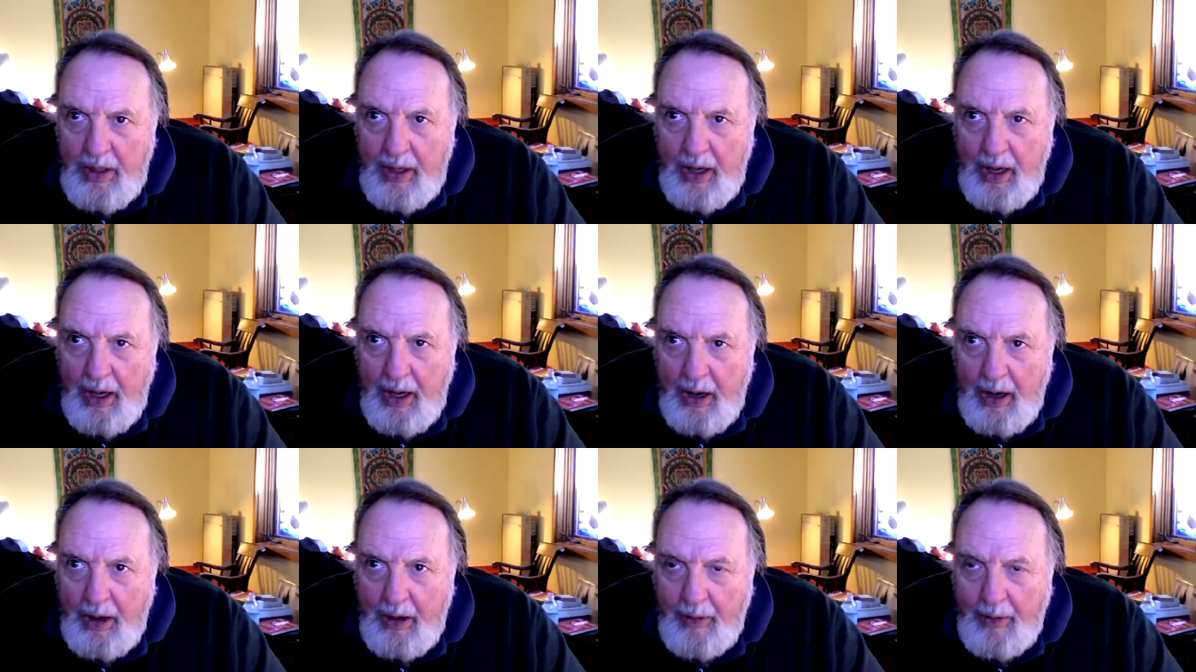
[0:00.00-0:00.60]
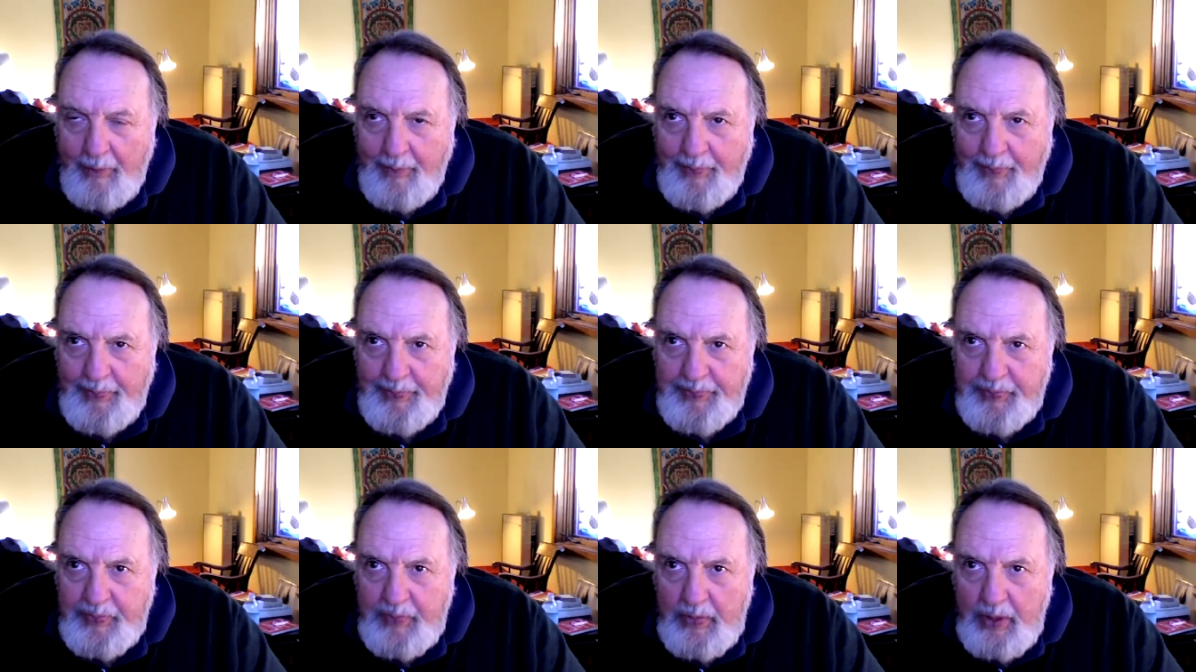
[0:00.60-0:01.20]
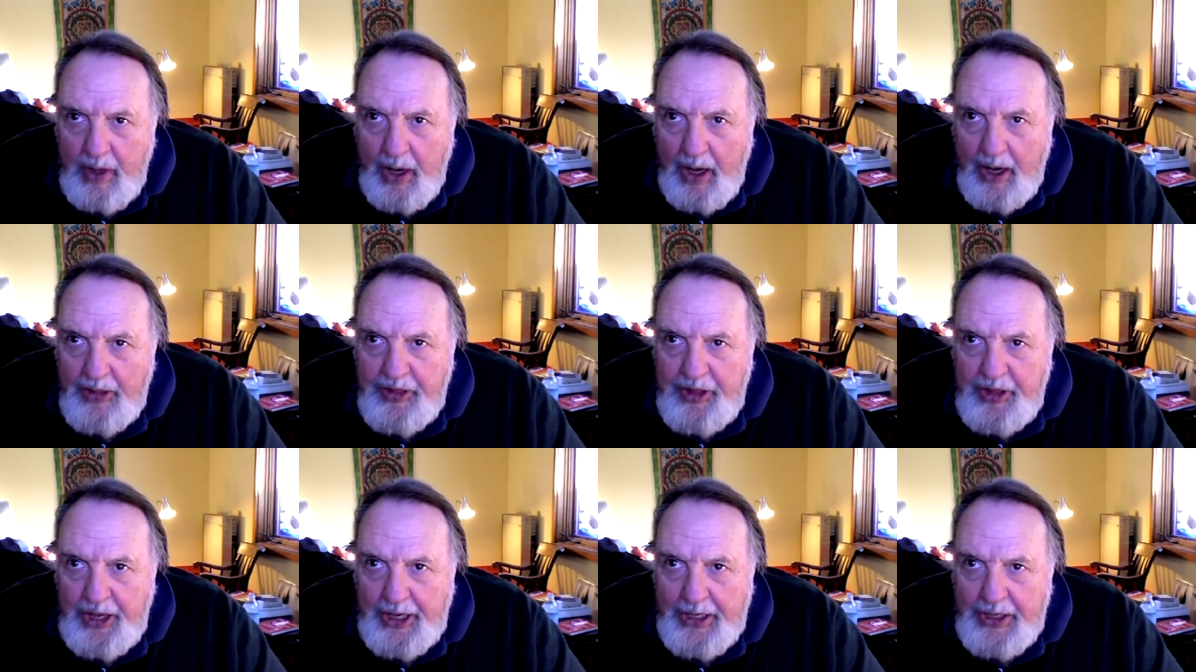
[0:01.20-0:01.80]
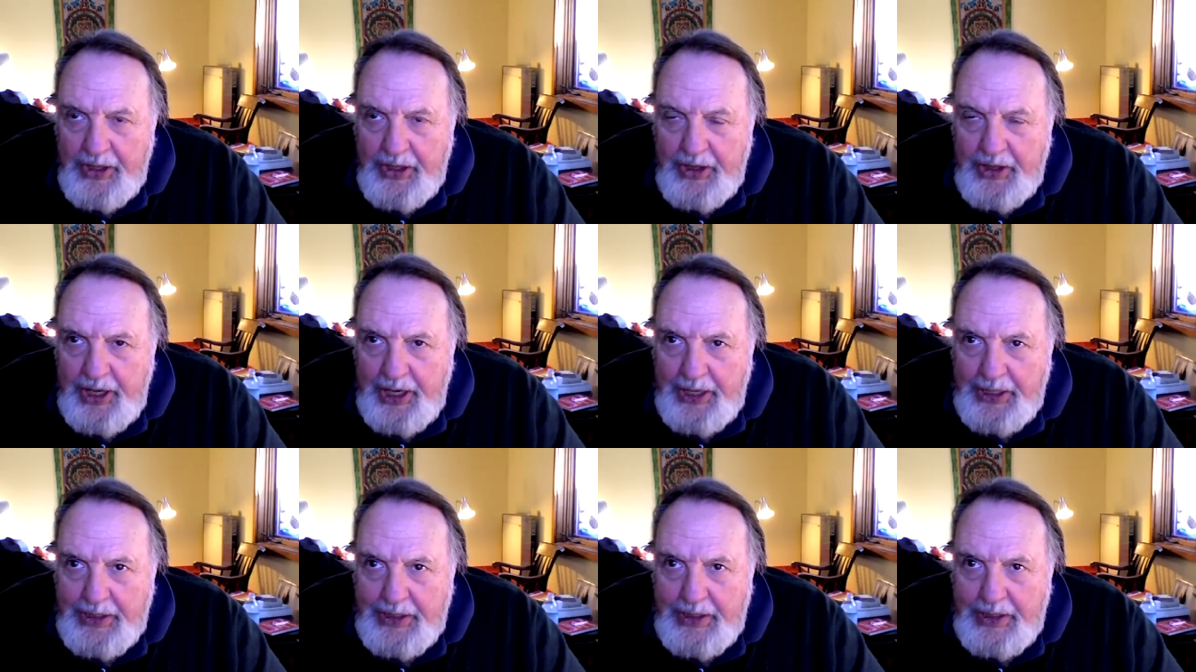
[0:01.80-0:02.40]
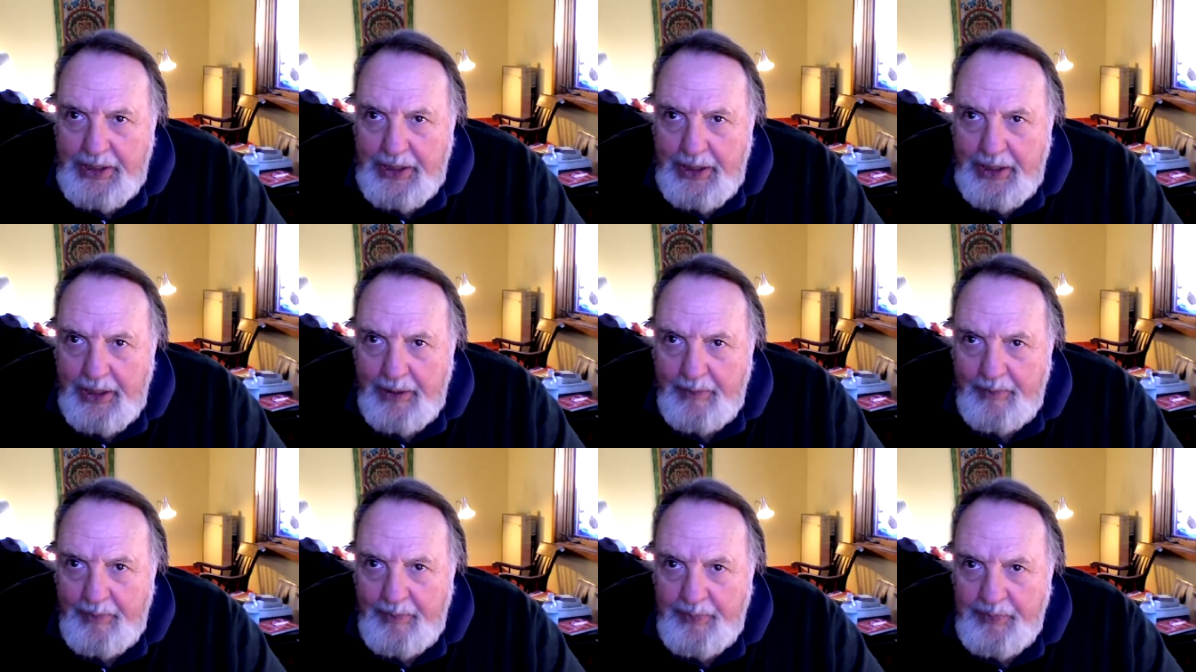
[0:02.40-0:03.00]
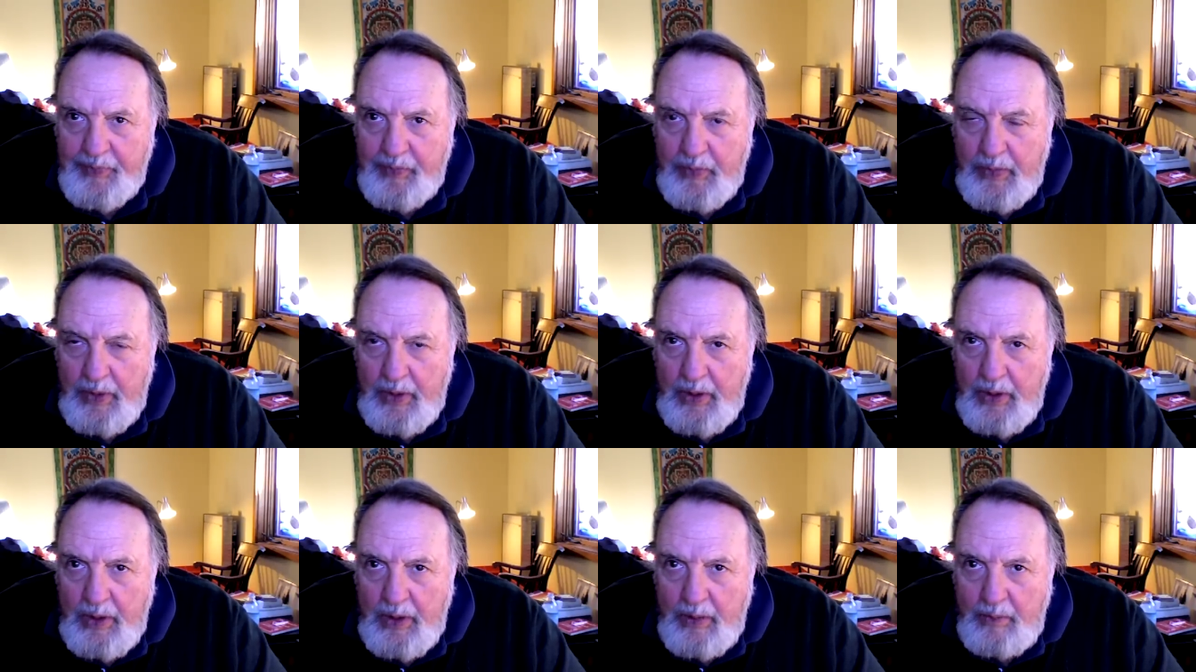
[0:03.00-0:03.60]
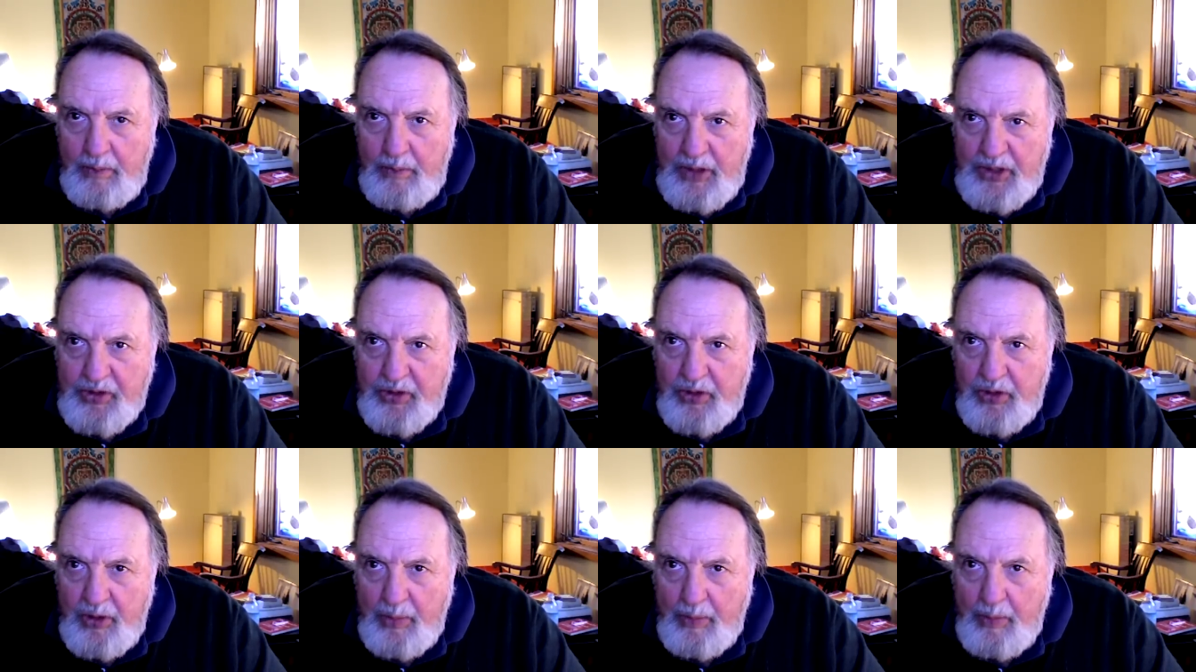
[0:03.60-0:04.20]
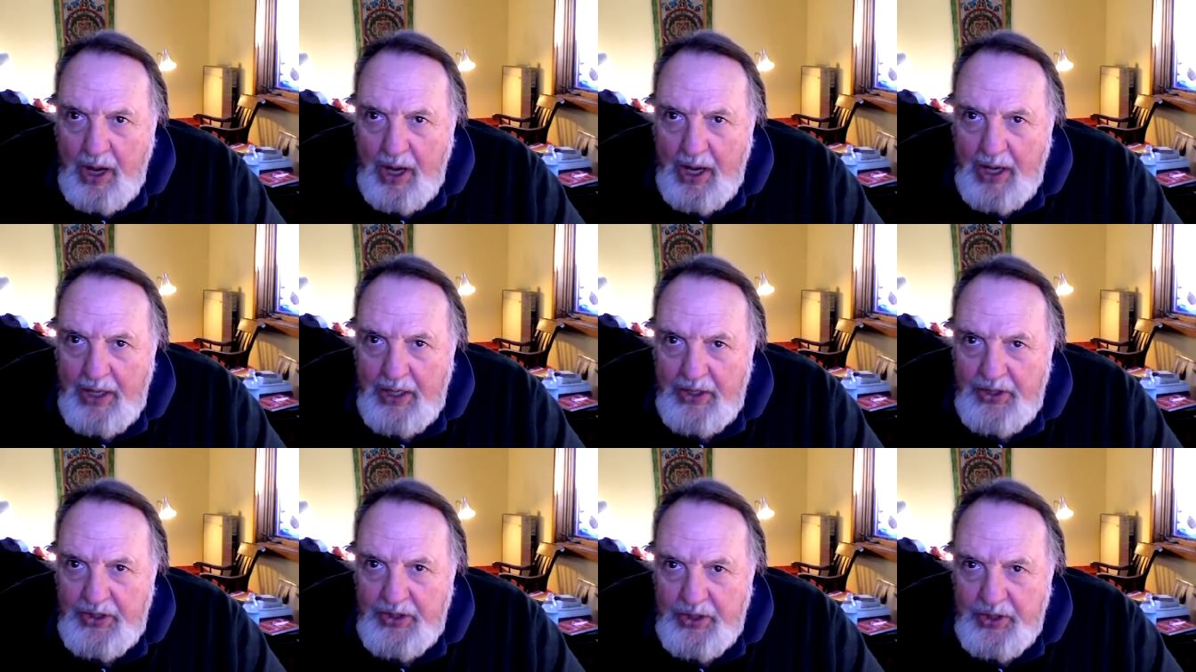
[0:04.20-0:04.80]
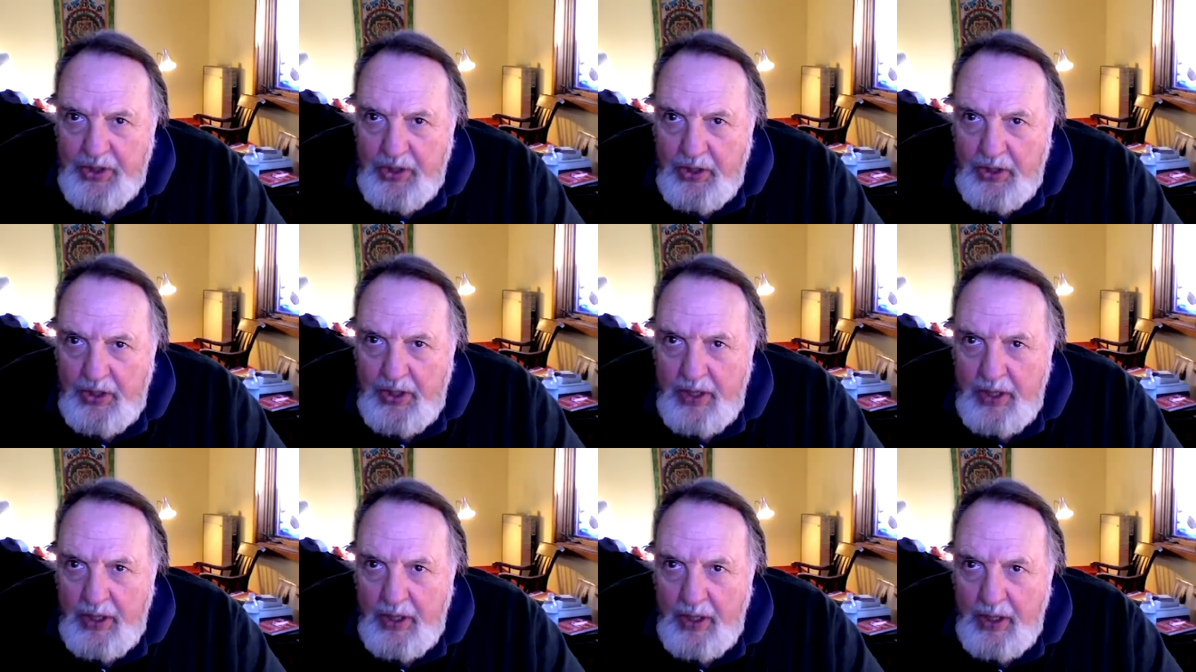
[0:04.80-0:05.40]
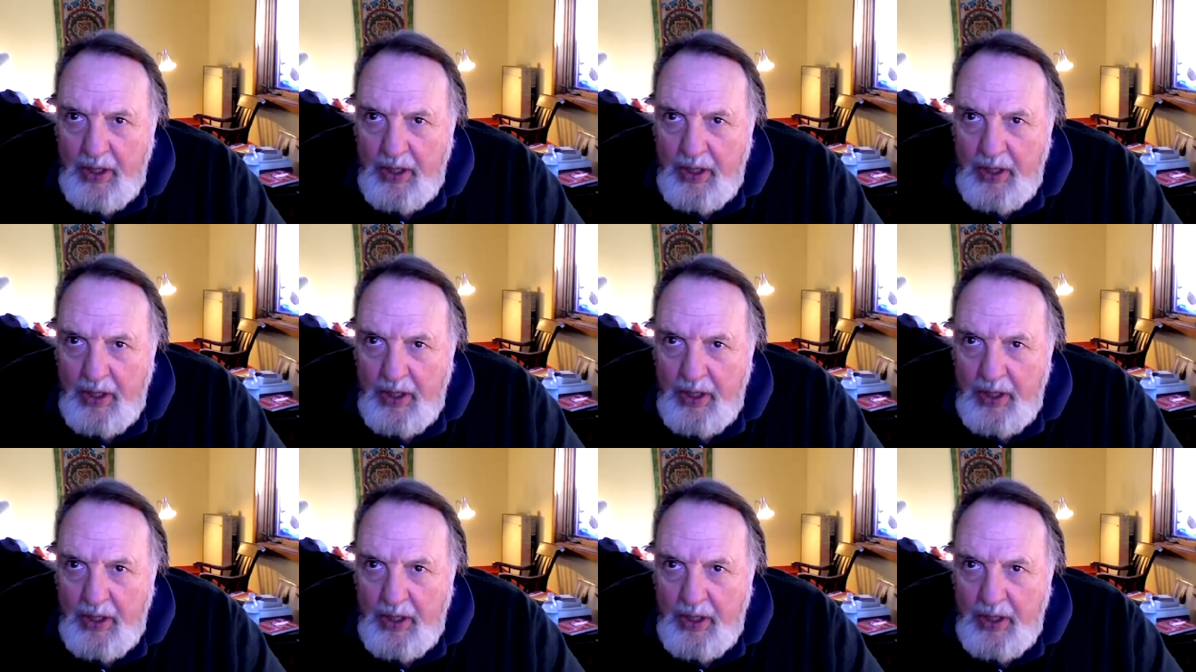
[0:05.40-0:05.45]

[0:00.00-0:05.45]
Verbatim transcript: Um, I think that um, Mystery of the Maya is good.